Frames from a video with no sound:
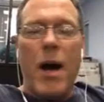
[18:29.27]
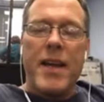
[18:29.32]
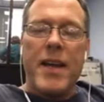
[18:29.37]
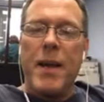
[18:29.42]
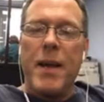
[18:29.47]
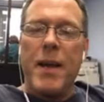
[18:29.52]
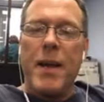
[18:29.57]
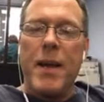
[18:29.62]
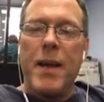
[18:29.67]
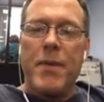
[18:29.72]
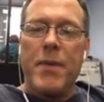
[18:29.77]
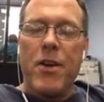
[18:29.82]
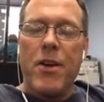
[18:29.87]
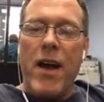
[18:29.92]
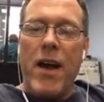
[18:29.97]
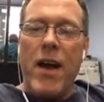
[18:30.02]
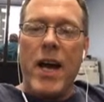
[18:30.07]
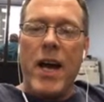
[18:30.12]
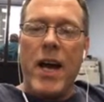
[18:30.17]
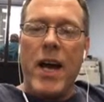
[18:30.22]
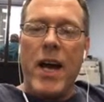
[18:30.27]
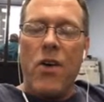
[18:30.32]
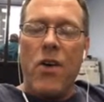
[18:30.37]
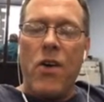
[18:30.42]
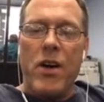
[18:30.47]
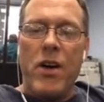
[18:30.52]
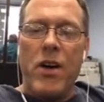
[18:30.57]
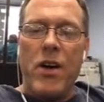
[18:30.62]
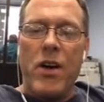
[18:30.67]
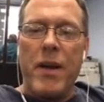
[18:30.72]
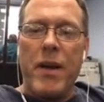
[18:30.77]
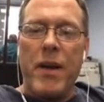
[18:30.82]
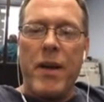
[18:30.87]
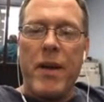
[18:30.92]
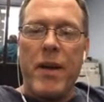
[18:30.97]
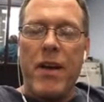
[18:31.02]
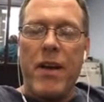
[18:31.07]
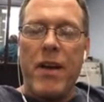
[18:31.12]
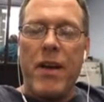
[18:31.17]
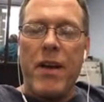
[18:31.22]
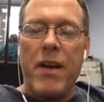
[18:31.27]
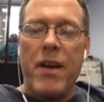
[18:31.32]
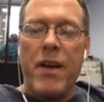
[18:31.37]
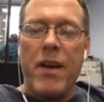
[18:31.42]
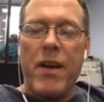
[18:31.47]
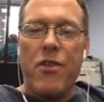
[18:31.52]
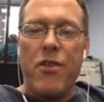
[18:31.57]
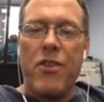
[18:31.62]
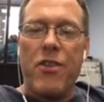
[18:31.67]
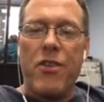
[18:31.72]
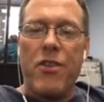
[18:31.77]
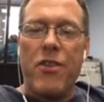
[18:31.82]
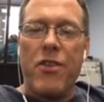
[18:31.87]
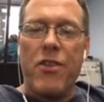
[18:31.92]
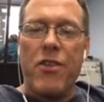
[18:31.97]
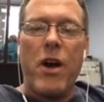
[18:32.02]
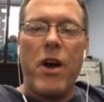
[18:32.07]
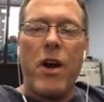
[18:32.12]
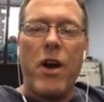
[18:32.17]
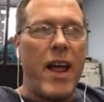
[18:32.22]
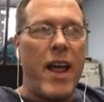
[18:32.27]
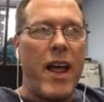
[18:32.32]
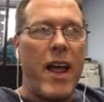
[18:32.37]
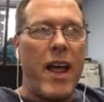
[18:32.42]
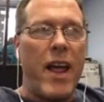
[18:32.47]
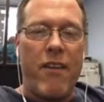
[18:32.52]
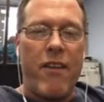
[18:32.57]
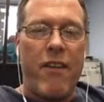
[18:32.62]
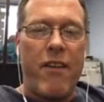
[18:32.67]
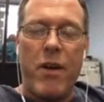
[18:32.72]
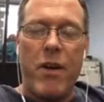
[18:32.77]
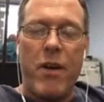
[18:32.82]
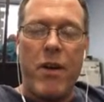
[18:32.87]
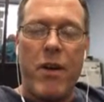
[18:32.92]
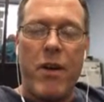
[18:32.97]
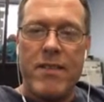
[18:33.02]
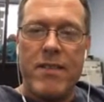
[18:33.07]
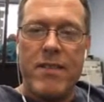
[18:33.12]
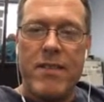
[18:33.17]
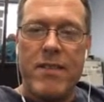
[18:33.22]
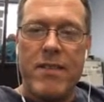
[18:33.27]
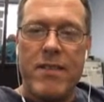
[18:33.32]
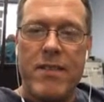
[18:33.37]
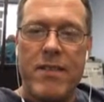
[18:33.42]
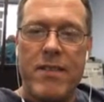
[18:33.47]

I'm going to keep the grind going because it's a rush and a half, brother.